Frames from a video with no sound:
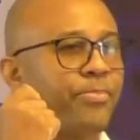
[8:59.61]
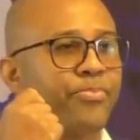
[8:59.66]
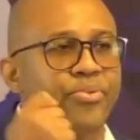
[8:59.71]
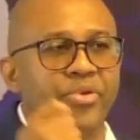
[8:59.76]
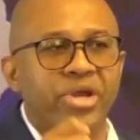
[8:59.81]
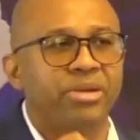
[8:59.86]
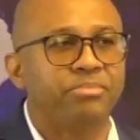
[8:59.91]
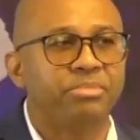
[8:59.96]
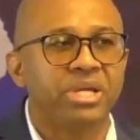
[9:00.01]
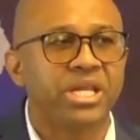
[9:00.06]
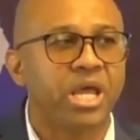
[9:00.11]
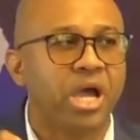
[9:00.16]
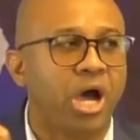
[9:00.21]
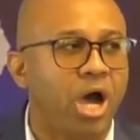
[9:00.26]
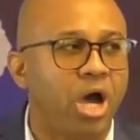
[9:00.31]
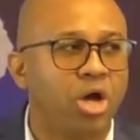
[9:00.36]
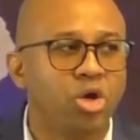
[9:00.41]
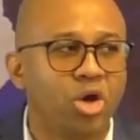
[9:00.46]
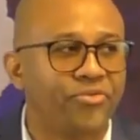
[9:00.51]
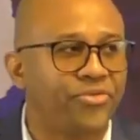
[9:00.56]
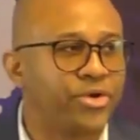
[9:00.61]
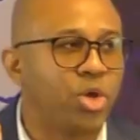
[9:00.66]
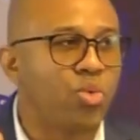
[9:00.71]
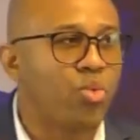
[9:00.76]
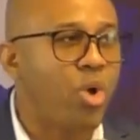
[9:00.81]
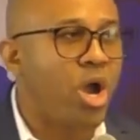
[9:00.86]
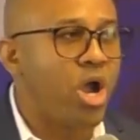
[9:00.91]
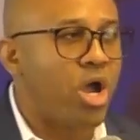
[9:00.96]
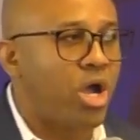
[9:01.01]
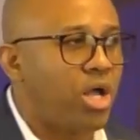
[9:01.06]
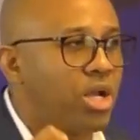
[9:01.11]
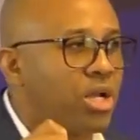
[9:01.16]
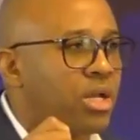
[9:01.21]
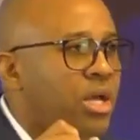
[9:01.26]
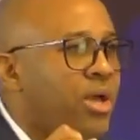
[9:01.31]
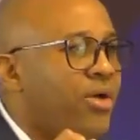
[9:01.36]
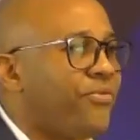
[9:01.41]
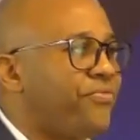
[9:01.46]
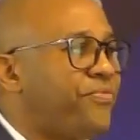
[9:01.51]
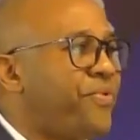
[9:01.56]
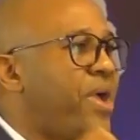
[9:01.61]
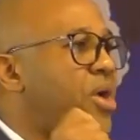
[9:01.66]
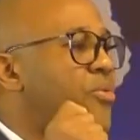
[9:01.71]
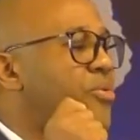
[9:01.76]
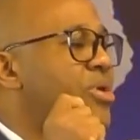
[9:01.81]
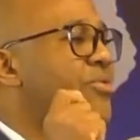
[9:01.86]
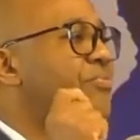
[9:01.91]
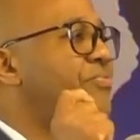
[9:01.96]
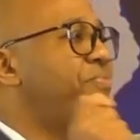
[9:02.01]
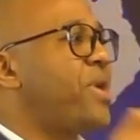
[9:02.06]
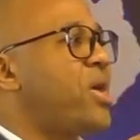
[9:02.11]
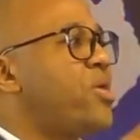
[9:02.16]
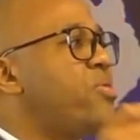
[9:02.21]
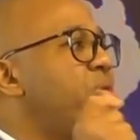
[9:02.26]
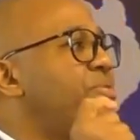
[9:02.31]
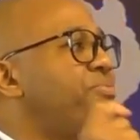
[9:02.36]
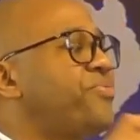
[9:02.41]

print media all over the world. Very, very,